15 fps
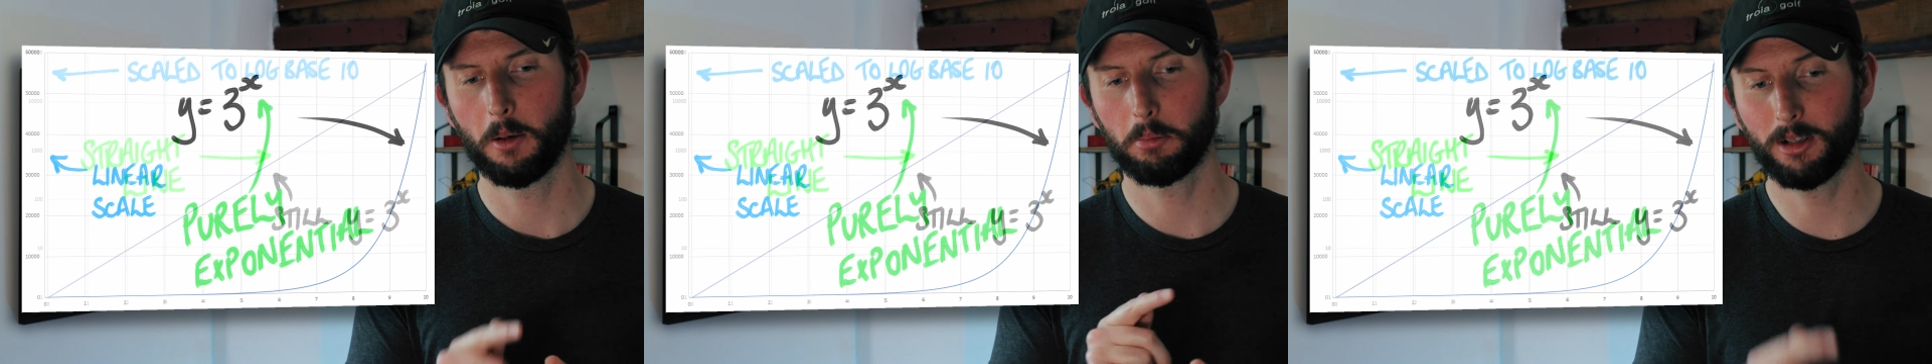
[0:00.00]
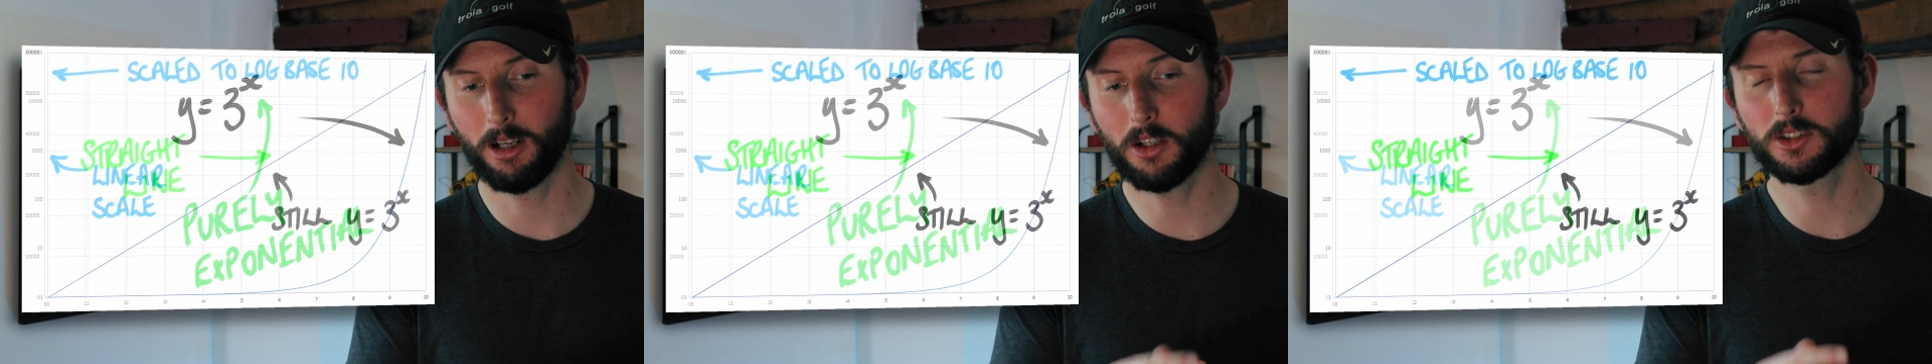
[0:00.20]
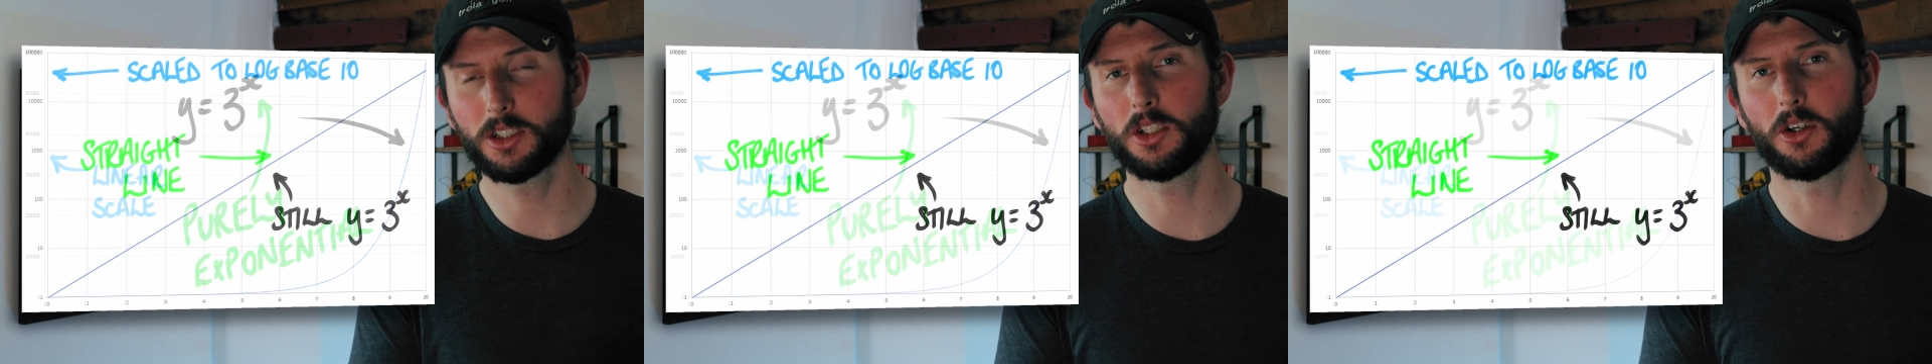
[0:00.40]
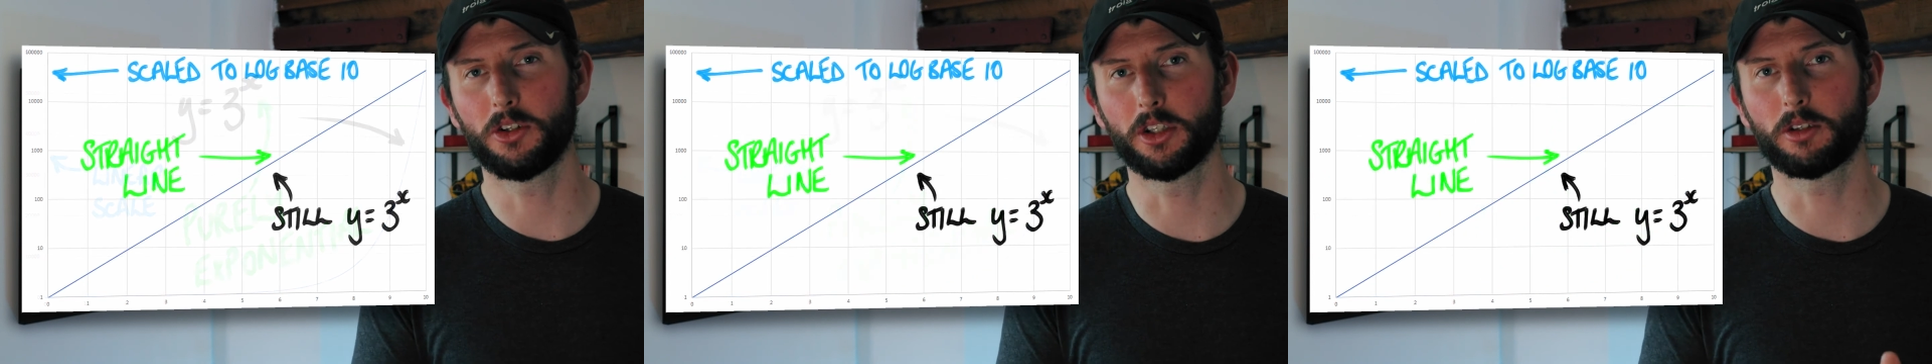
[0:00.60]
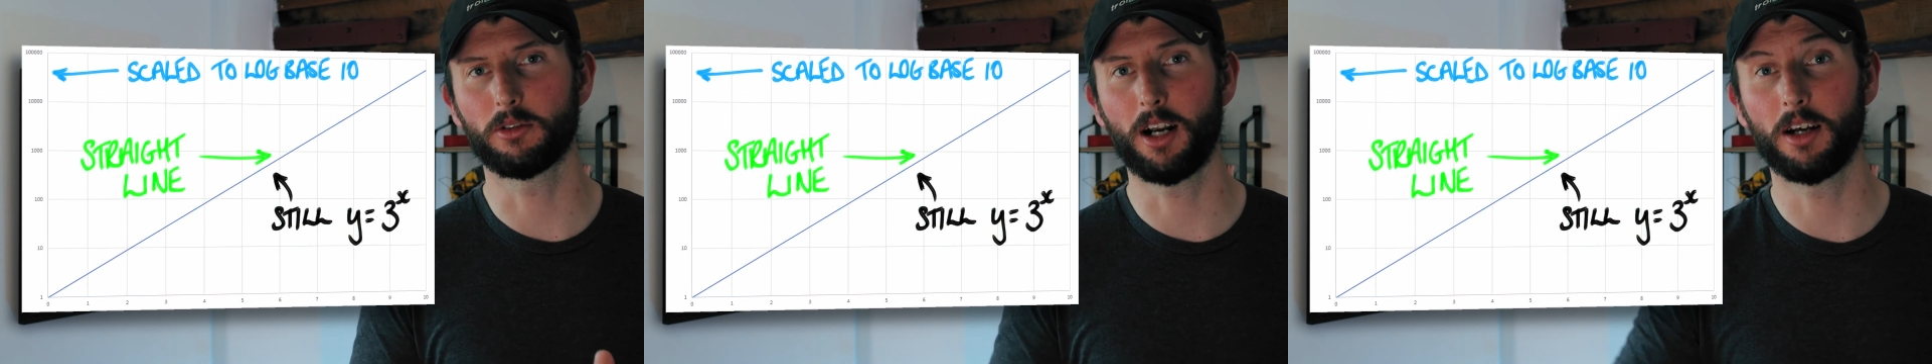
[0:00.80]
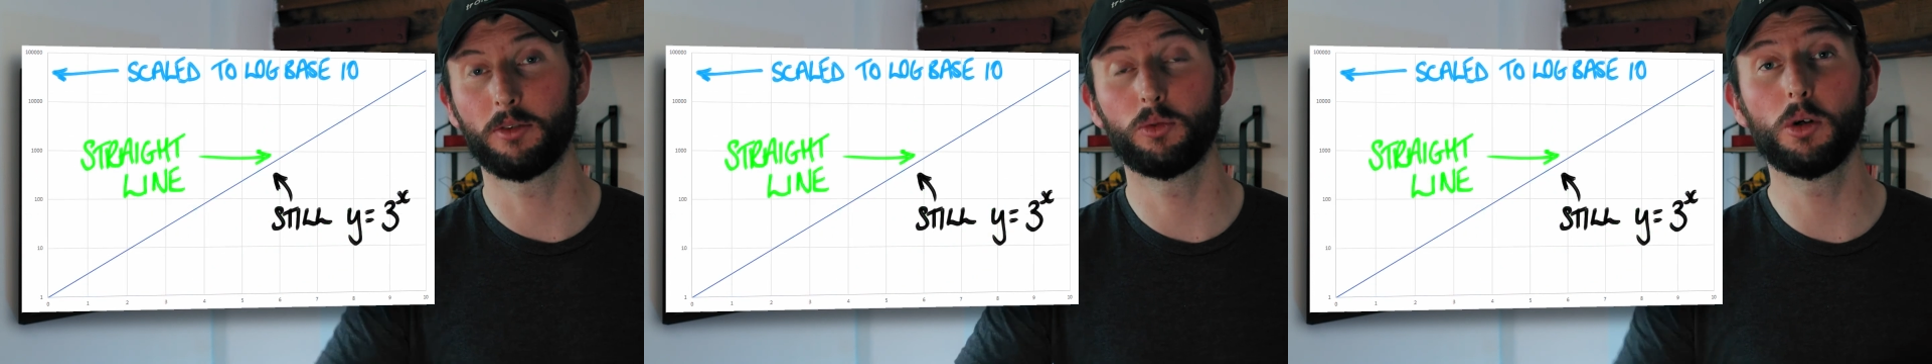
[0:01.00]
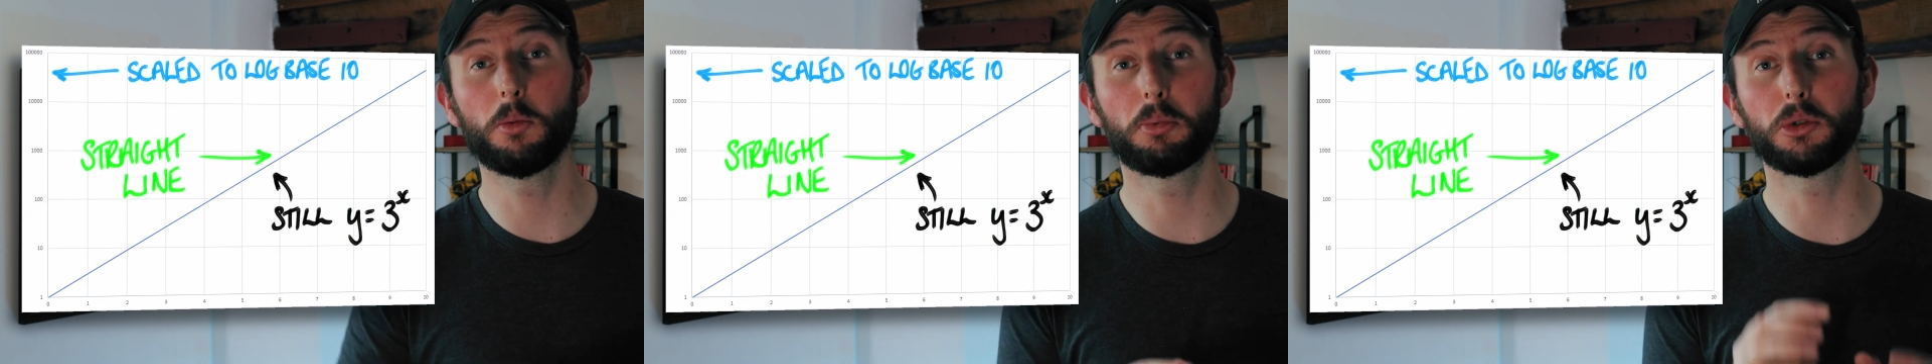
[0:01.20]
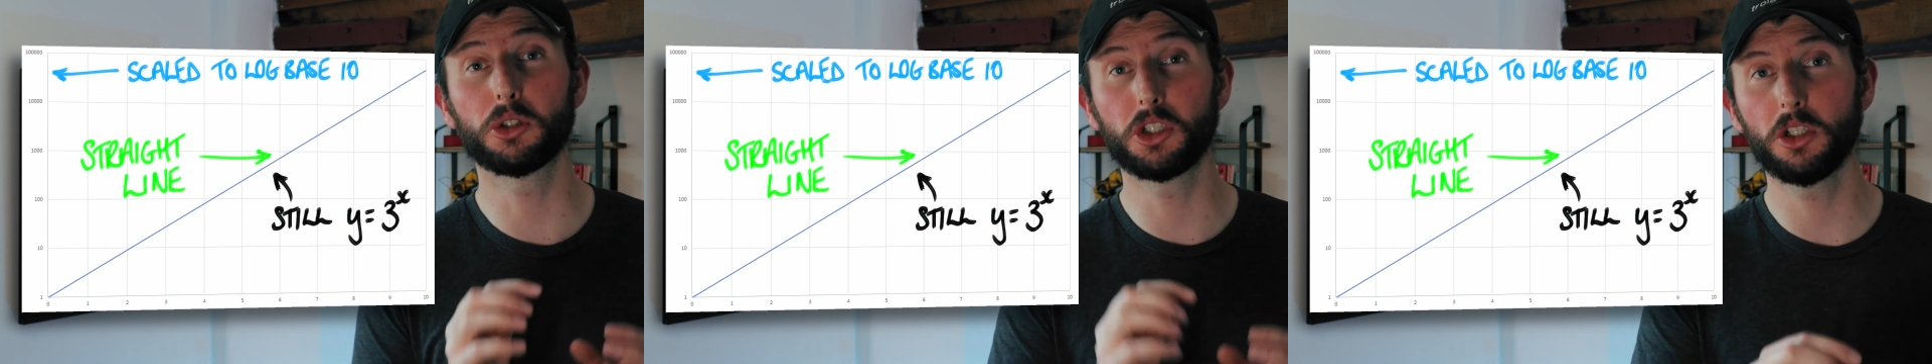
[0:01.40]
plotted on the graph will
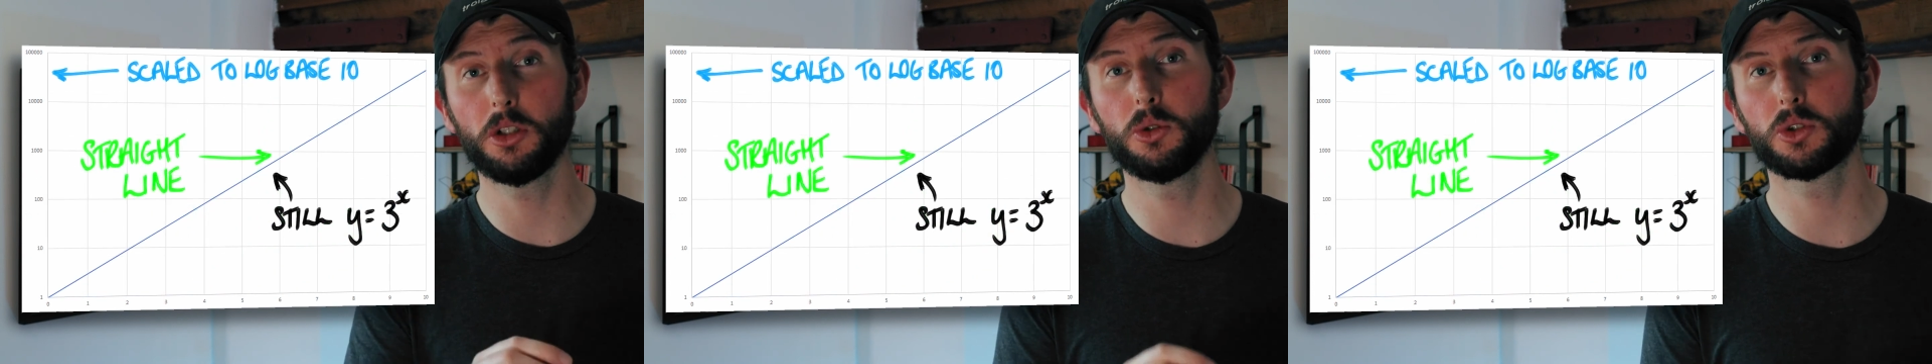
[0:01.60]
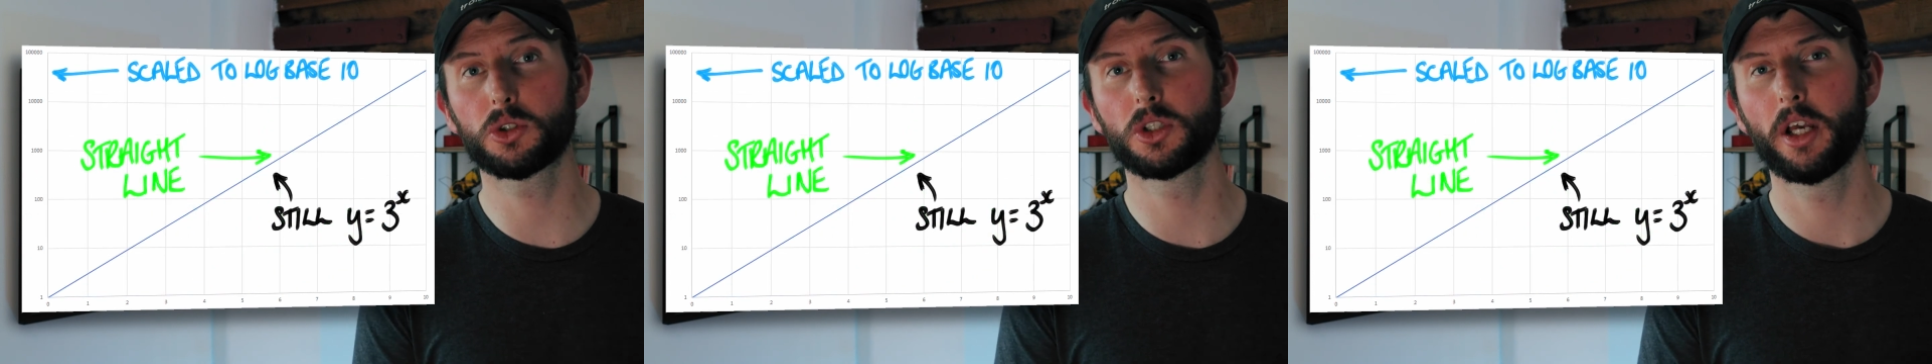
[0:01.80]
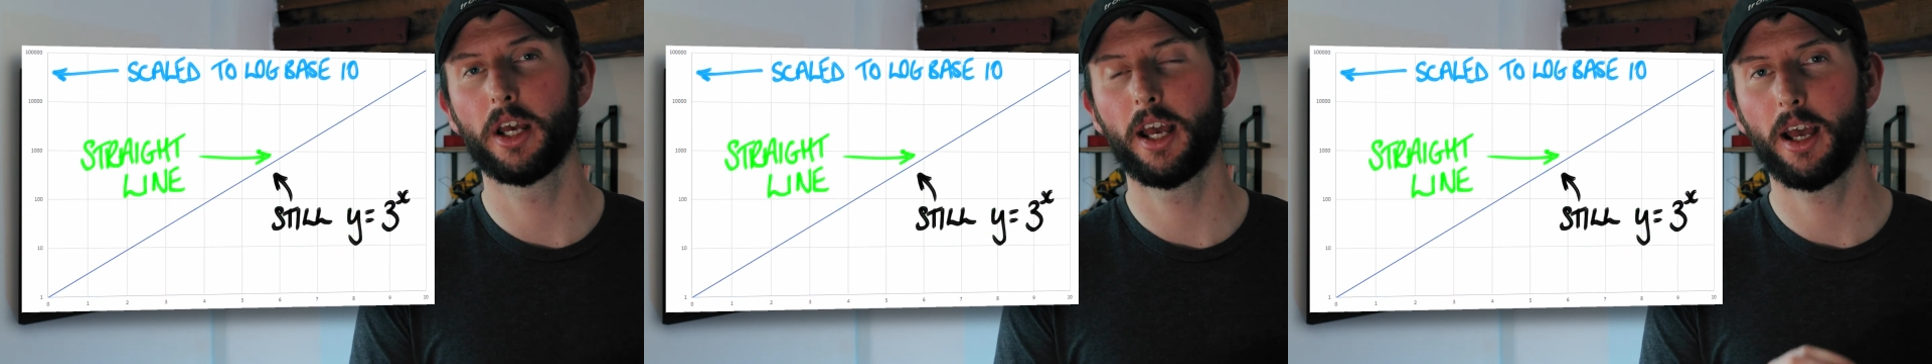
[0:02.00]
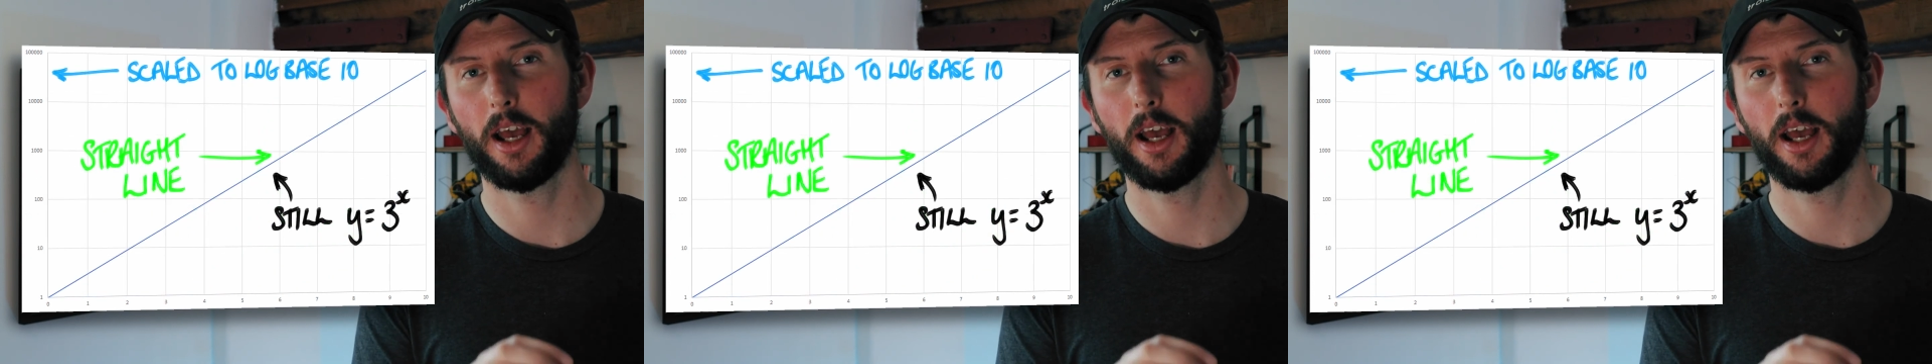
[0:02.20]
produce